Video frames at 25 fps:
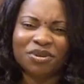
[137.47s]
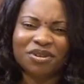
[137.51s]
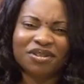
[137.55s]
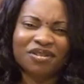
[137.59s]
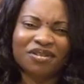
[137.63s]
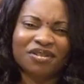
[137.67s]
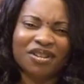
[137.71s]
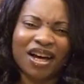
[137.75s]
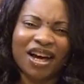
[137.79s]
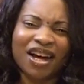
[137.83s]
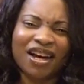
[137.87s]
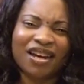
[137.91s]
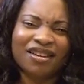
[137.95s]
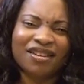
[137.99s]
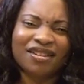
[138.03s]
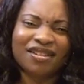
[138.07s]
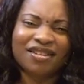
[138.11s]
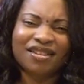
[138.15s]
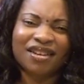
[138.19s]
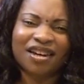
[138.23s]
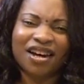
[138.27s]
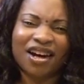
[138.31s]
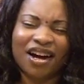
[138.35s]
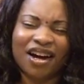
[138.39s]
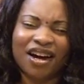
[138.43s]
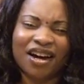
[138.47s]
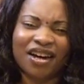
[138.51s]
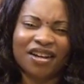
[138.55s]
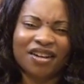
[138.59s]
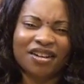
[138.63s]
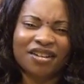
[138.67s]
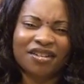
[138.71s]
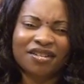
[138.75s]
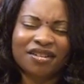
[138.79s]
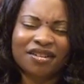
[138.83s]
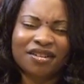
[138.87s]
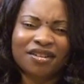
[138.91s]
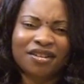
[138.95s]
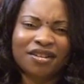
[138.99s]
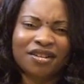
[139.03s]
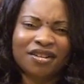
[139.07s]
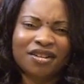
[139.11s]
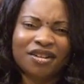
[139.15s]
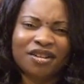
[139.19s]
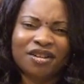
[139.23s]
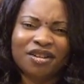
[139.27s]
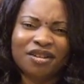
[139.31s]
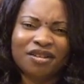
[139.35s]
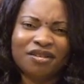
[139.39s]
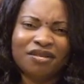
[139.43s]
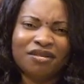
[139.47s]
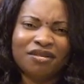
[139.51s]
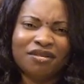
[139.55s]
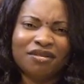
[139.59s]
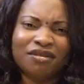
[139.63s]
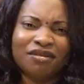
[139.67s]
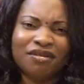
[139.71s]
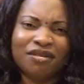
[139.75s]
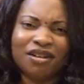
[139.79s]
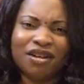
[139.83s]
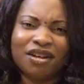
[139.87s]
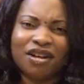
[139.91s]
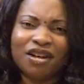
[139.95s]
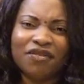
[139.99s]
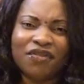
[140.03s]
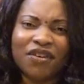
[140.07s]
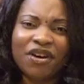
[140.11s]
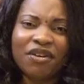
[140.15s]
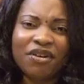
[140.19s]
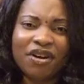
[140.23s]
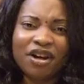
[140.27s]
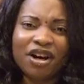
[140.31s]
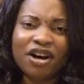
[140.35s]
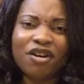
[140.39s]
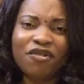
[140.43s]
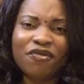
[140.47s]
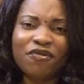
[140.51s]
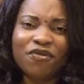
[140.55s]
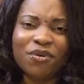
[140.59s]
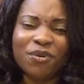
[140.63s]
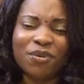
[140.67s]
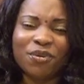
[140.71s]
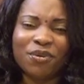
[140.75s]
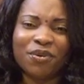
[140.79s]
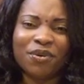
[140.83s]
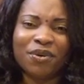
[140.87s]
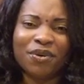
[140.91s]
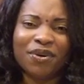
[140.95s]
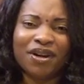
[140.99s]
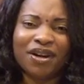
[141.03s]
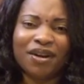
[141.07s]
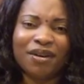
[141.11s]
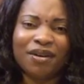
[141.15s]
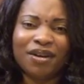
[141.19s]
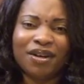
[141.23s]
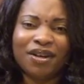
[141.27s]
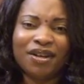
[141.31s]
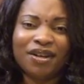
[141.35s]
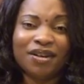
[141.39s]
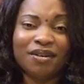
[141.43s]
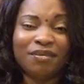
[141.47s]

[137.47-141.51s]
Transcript: I was nice, kind, very helpful.